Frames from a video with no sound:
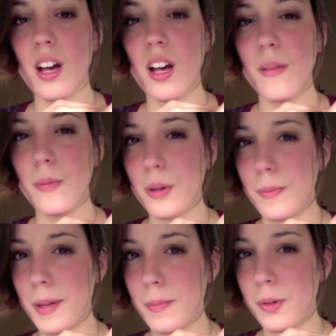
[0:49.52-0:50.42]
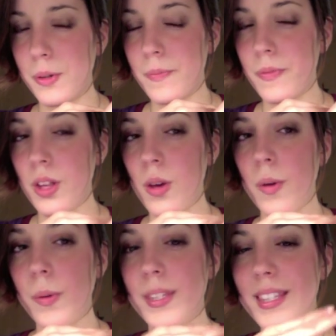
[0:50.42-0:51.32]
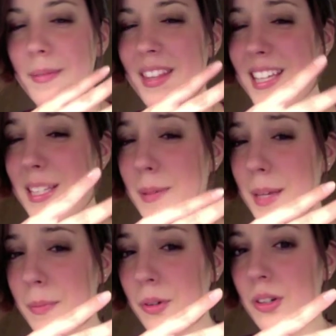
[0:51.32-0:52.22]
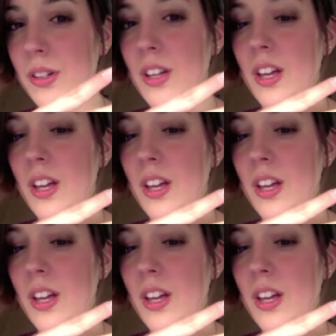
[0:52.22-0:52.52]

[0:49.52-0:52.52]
unborn people, who some of these people